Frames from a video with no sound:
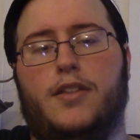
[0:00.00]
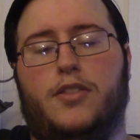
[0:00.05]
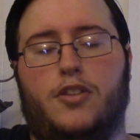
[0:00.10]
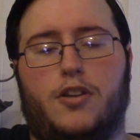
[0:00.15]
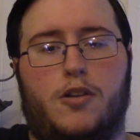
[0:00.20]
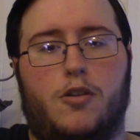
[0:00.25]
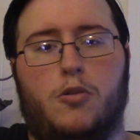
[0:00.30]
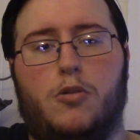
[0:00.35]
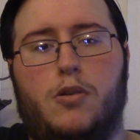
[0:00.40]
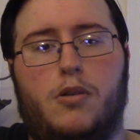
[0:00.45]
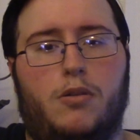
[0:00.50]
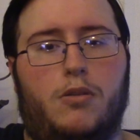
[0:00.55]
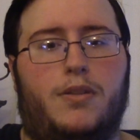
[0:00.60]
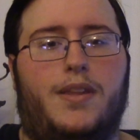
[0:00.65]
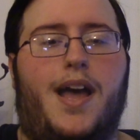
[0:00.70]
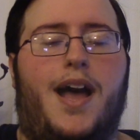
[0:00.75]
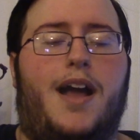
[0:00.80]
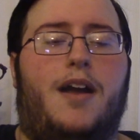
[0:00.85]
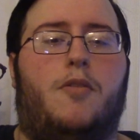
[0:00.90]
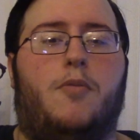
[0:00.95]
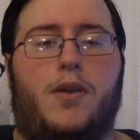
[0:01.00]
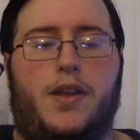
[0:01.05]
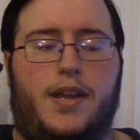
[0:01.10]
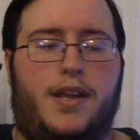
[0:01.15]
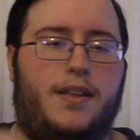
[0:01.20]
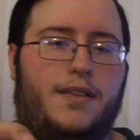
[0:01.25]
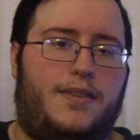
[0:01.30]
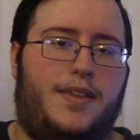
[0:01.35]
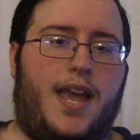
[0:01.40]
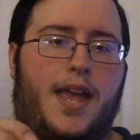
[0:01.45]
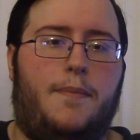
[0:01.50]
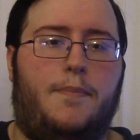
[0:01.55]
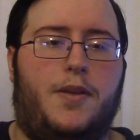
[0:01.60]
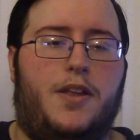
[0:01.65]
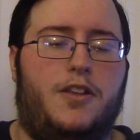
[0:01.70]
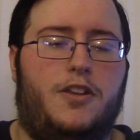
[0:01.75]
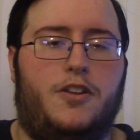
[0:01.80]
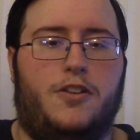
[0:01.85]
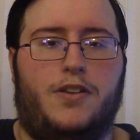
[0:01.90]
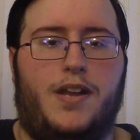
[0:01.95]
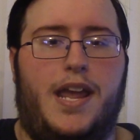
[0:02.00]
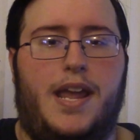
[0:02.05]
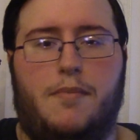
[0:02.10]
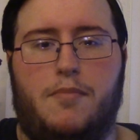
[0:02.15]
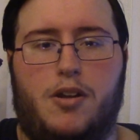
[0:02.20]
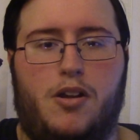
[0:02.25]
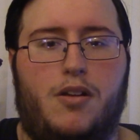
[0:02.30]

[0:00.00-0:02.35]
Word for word: the Google Doc where you can type in your name